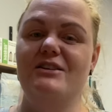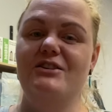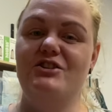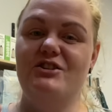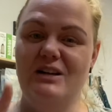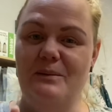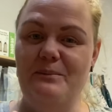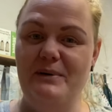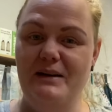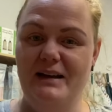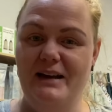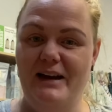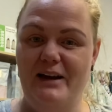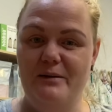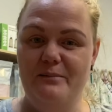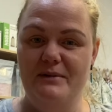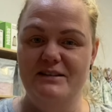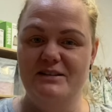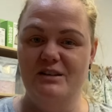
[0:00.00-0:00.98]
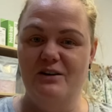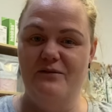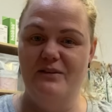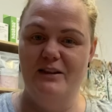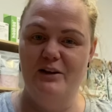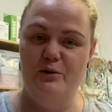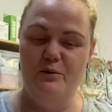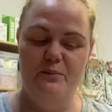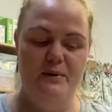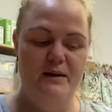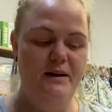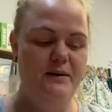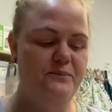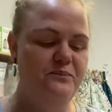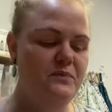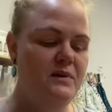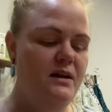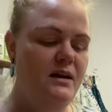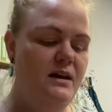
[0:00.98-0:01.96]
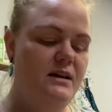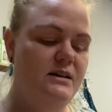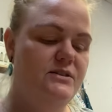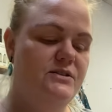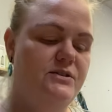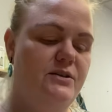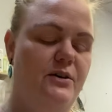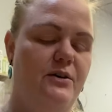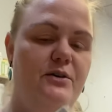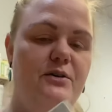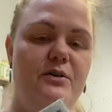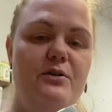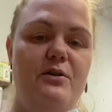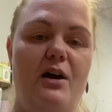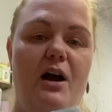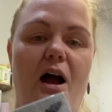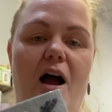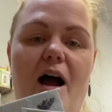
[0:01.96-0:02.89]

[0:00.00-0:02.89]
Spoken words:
Jumping ahead of myself a little bit. So